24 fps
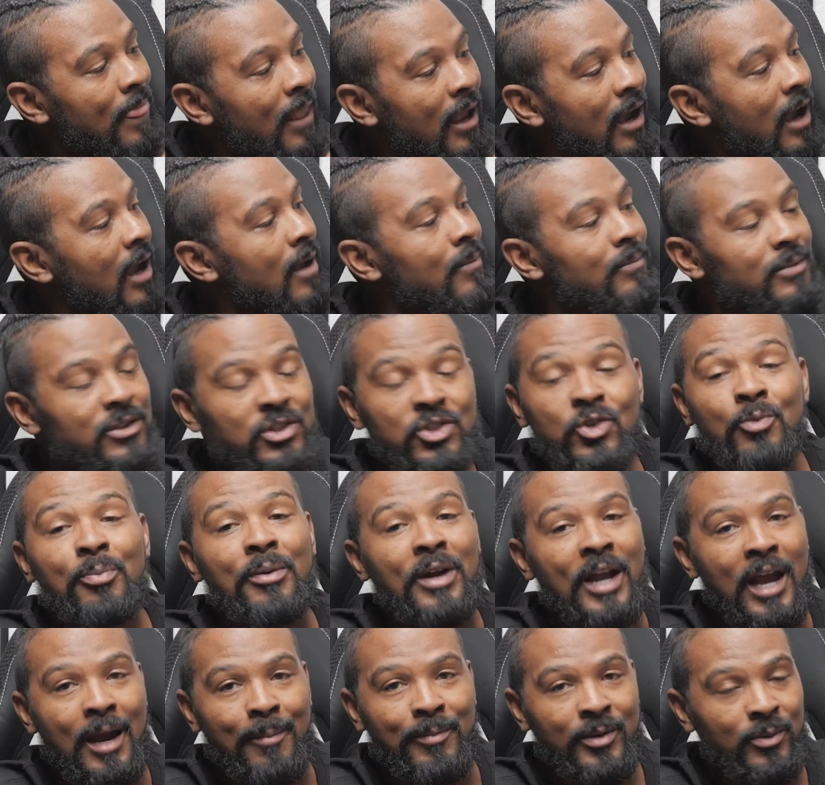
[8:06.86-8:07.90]
I'm
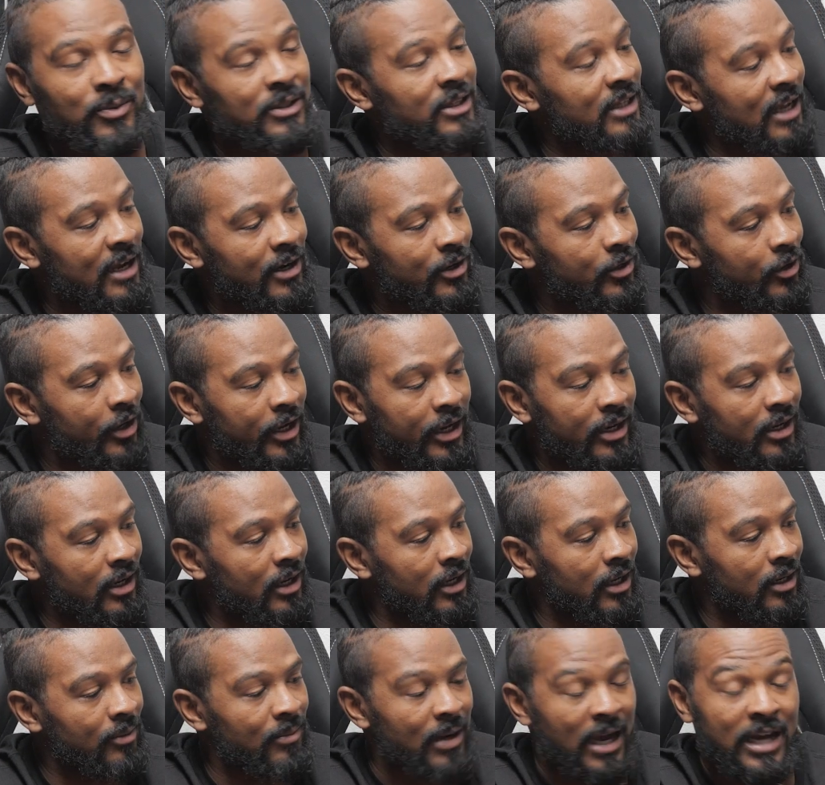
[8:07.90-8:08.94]
super happy with that grade.
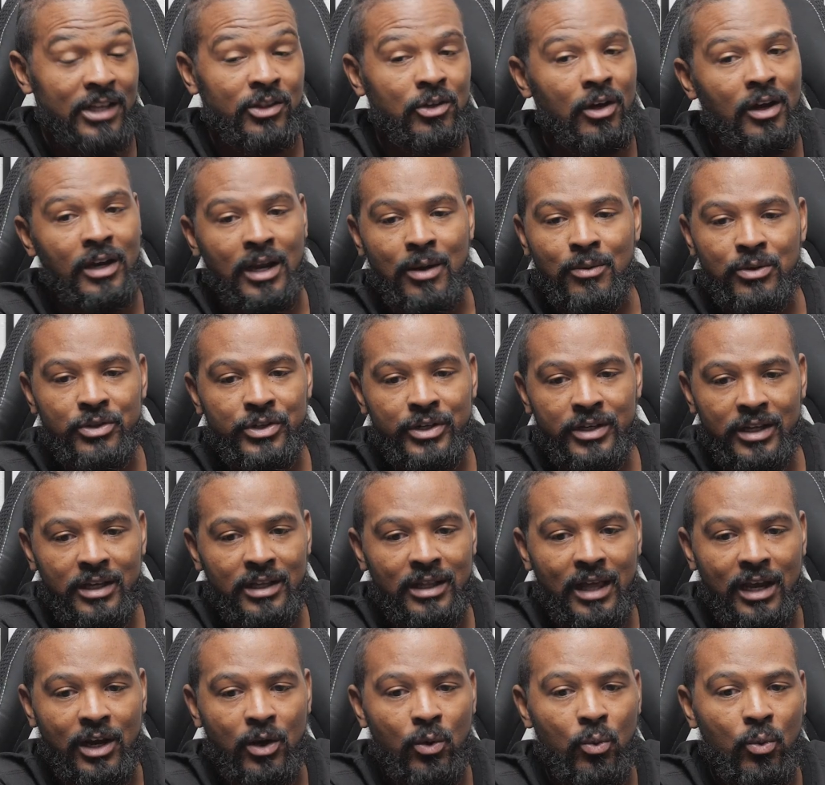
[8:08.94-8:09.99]
I thought I was going to
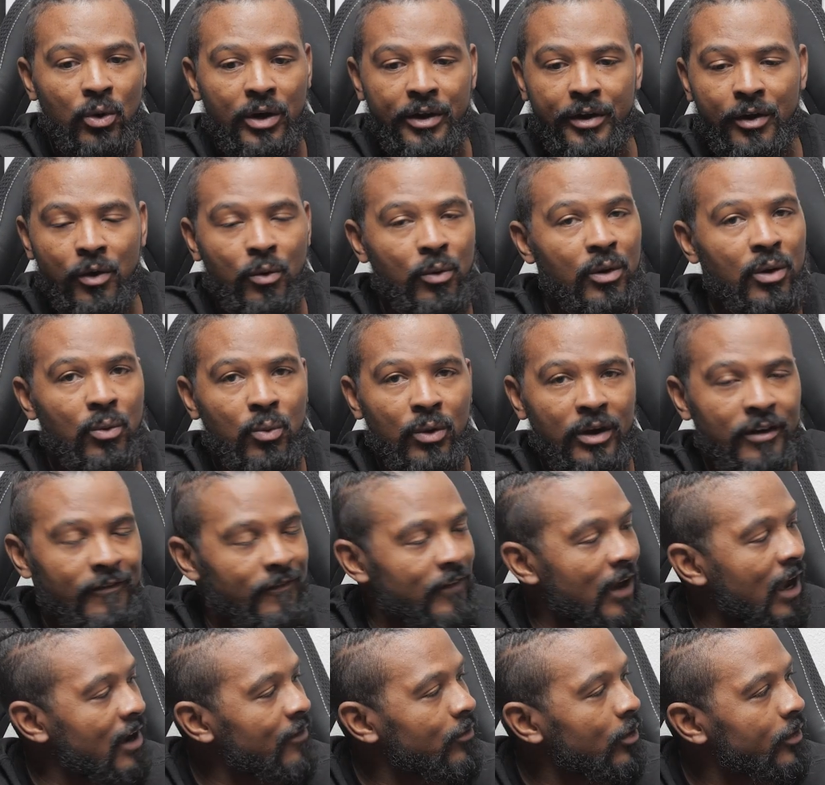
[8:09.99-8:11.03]
get like a 1.0 or
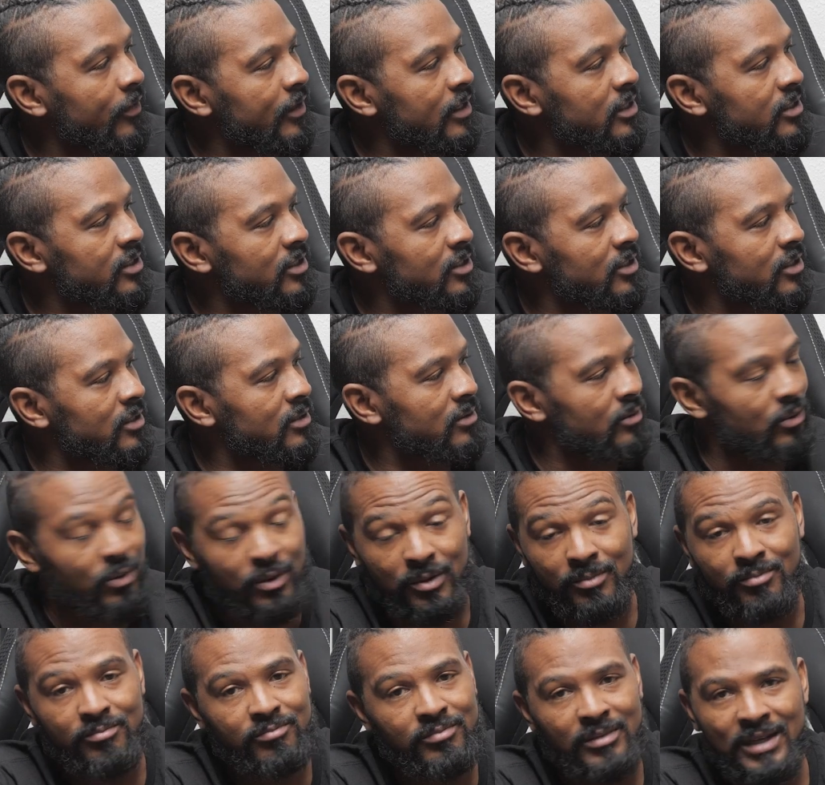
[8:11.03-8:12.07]
1.5 on this,
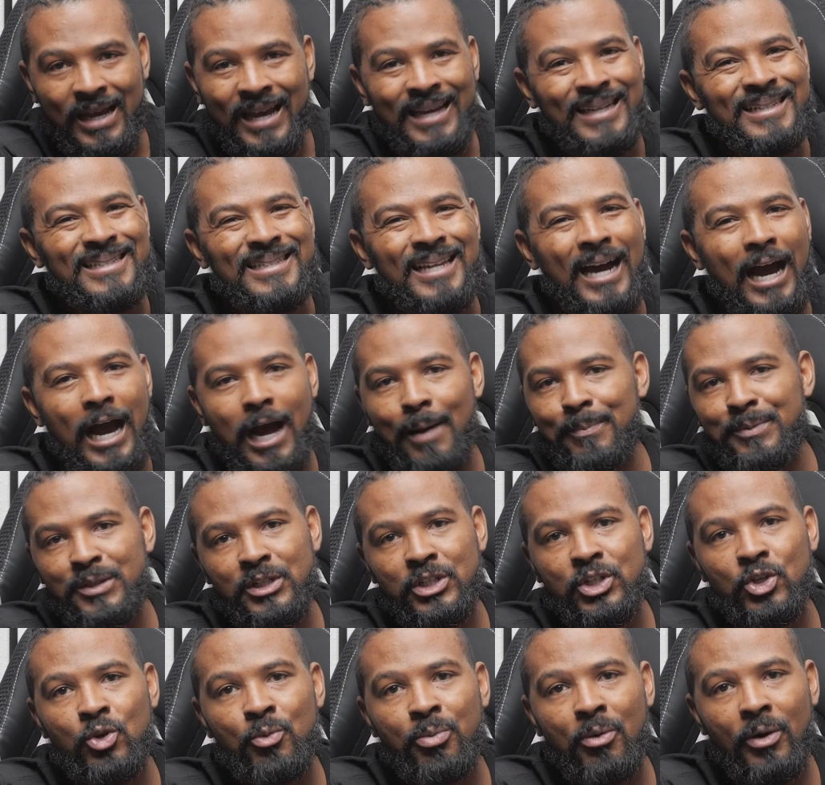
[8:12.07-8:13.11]
or at tops
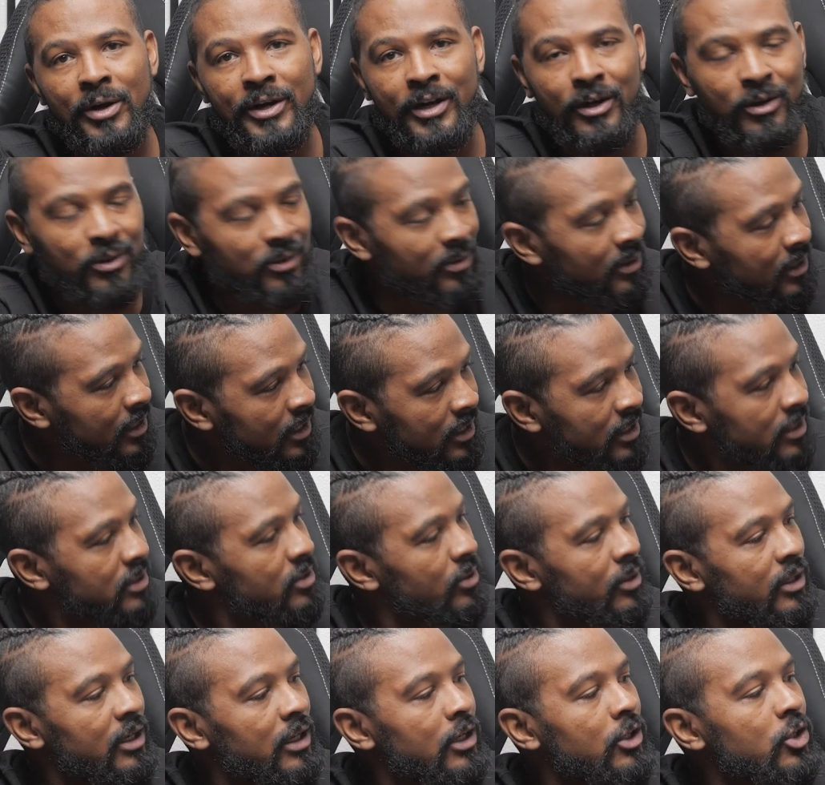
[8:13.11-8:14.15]
a 2.0.
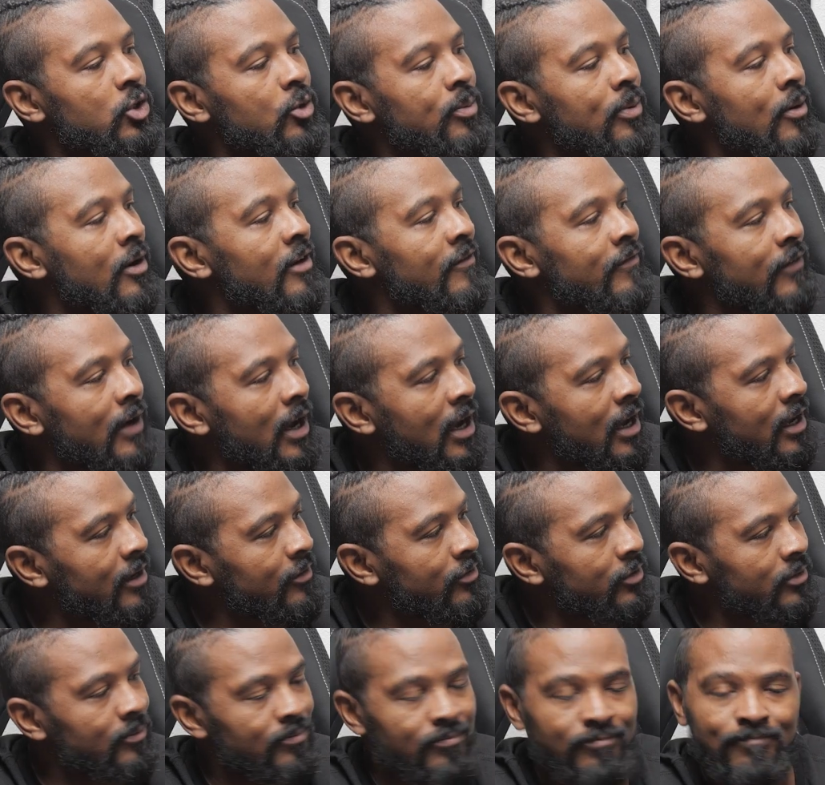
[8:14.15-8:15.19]
So to get a
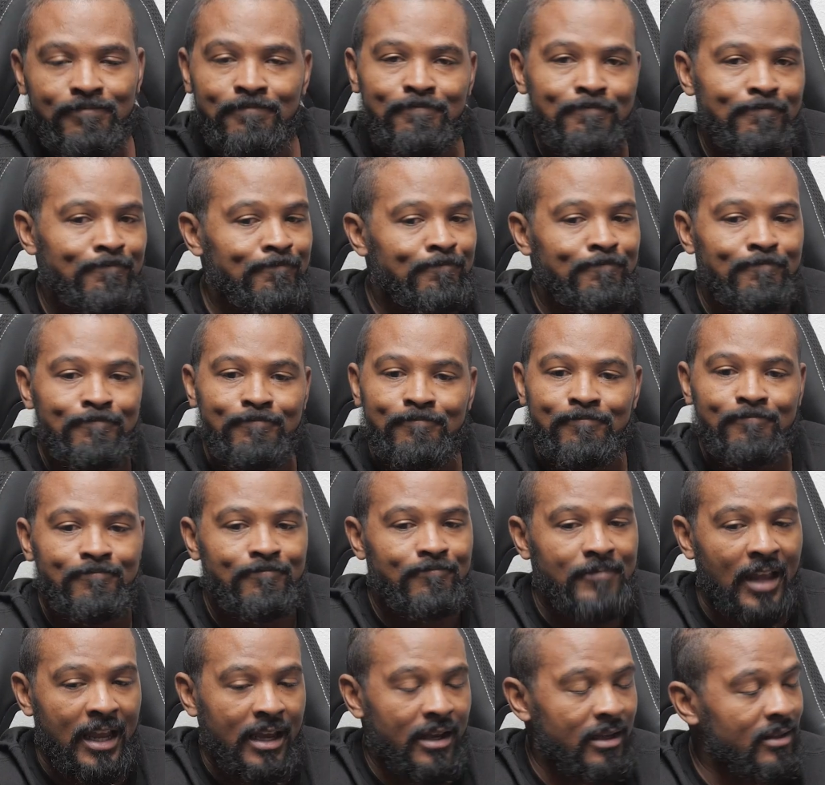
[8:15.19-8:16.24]
2.5,
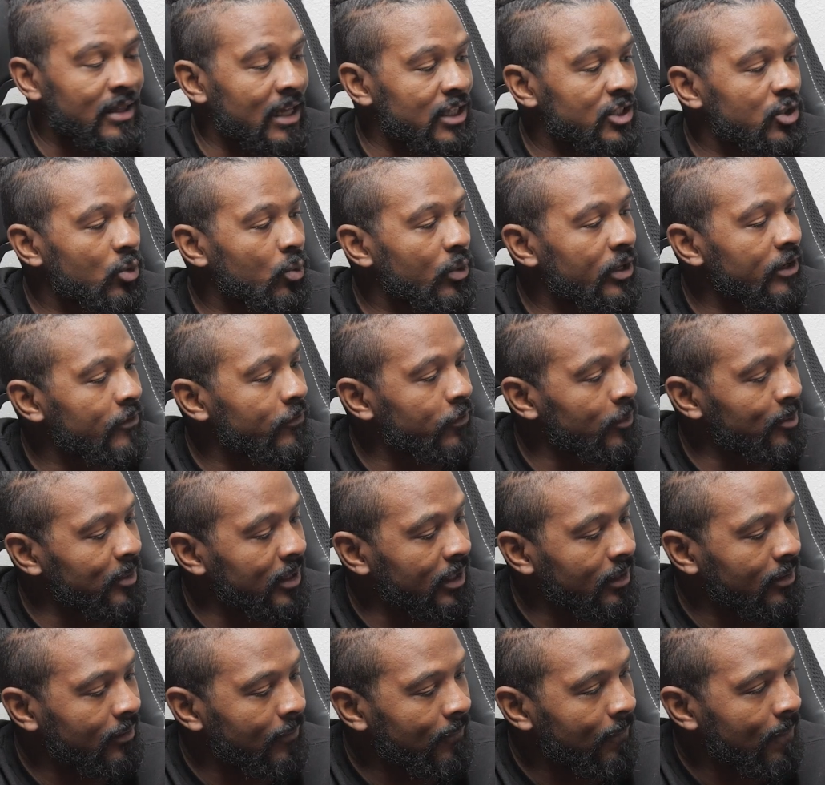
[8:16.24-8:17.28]
hey, that's a win for
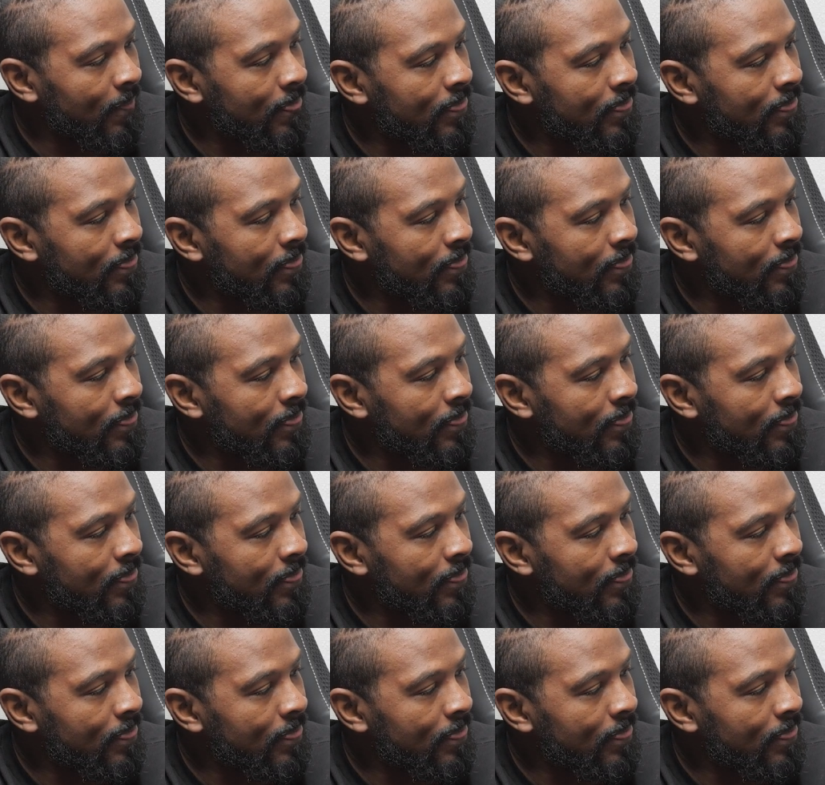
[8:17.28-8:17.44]
me.